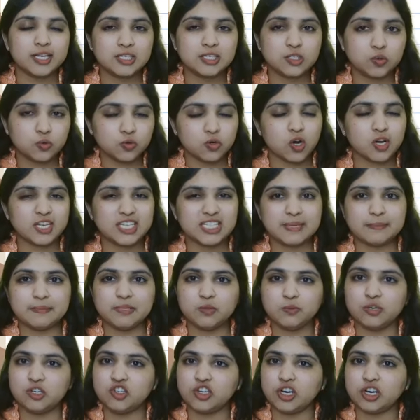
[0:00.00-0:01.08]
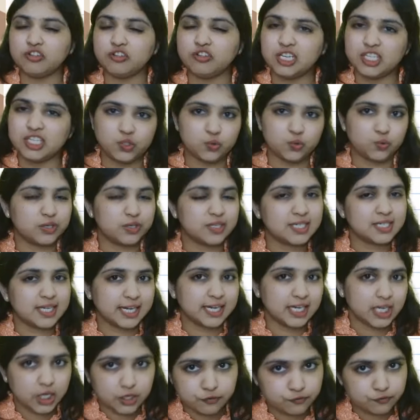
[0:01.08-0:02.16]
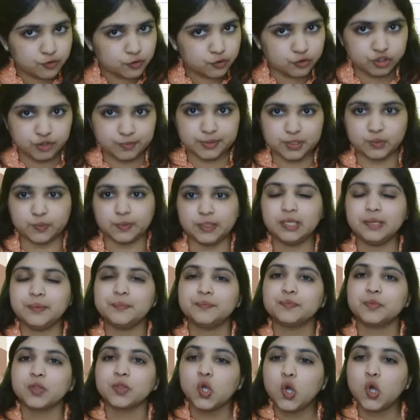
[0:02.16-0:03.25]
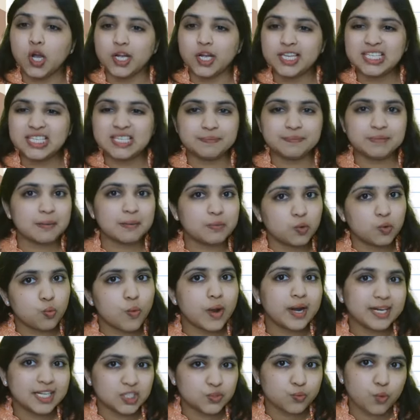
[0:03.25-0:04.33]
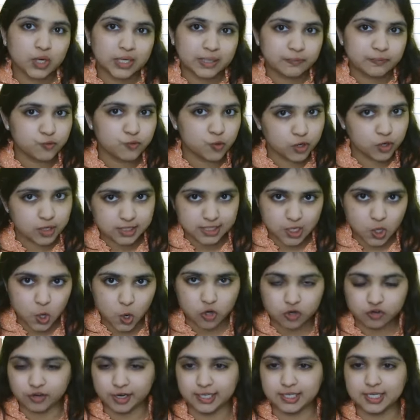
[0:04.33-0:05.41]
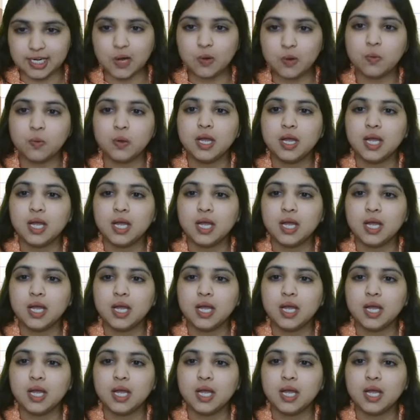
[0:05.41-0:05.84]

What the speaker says: Two concepts which generally students get confused between. Concept number 1 is what I am focusing on right now.